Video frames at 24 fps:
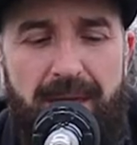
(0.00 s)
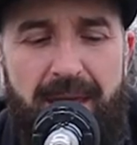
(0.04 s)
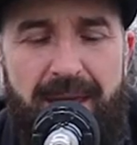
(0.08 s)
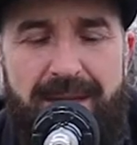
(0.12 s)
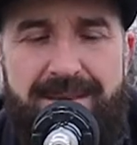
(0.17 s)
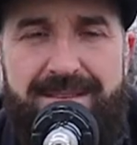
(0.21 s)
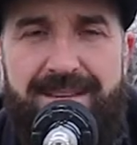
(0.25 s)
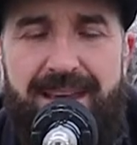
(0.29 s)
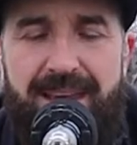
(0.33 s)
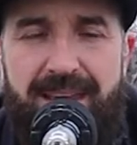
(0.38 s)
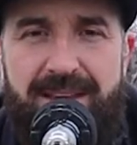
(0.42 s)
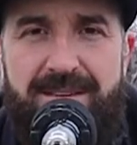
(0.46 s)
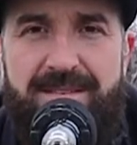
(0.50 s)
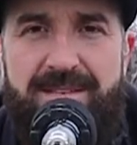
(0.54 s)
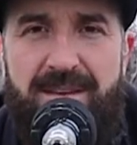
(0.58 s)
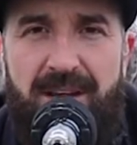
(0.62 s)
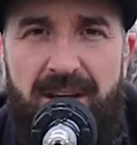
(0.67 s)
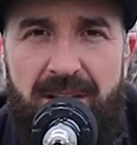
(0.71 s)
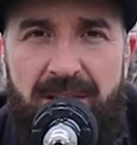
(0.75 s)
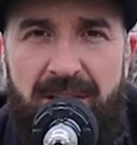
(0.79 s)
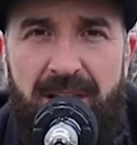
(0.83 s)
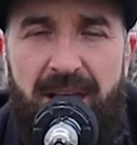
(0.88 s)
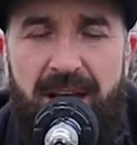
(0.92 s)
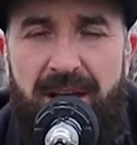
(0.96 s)
It takes
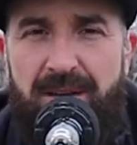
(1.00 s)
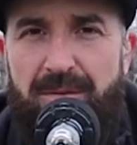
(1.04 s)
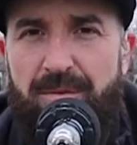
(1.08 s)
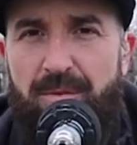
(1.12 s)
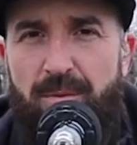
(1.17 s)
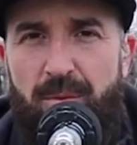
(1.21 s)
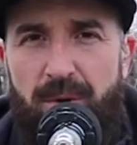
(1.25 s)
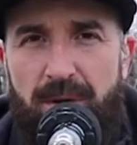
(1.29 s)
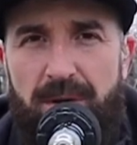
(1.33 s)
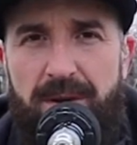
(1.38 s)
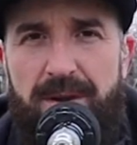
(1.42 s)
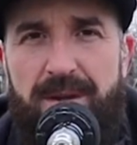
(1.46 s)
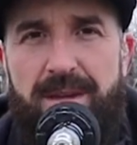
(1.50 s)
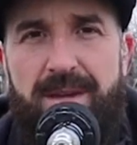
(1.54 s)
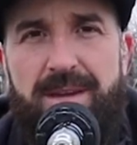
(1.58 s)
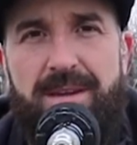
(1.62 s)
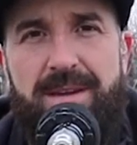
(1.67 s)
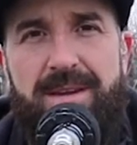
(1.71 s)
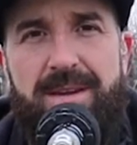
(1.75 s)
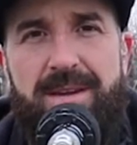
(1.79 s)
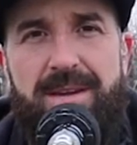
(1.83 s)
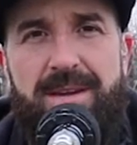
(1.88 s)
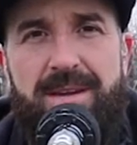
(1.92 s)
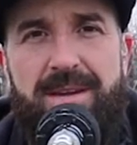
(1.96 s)
a lot of work
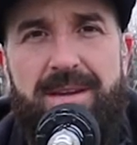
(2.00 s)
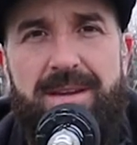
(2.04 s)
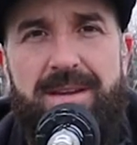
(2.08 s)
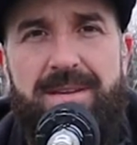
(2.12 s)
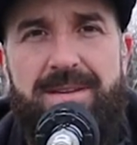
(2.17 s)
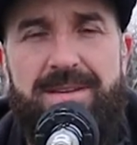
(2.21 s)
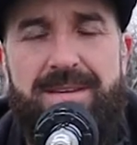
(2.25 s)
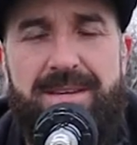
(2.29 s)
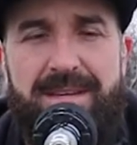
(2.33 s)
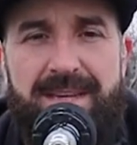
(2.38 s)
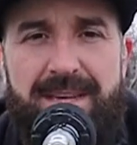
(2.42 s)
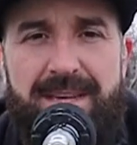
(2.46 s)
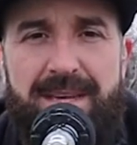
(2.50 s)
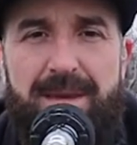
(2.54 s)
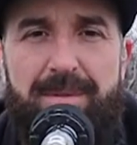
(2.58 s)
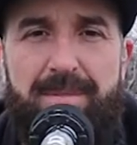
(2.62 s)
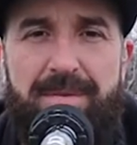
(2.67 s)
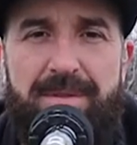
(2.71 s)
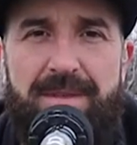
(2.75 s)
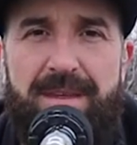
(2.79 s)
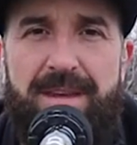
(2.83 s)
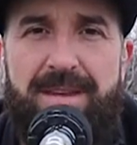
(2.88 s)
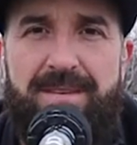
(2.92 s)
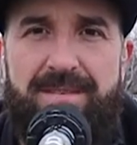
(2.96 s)
to keep
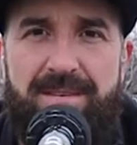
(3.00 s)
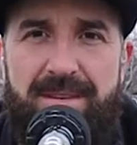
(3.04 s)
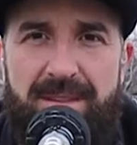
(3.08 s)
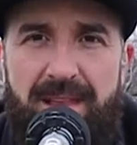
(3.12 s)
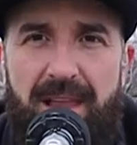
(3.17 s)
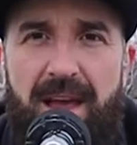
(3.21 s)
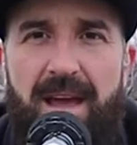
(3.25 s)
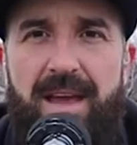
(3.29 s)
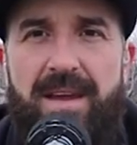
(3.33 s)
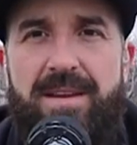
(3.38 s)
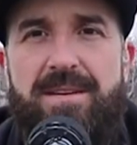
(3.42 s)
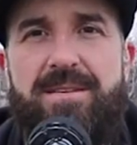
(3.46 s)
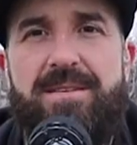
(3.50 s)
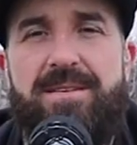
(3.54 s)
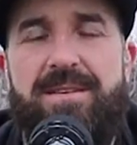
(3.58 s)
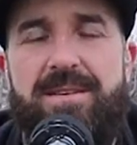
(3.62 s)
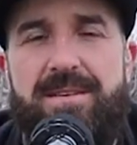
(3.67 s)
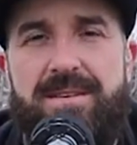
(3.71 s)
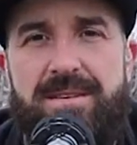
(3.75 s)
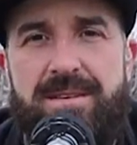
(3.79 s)
things aligned.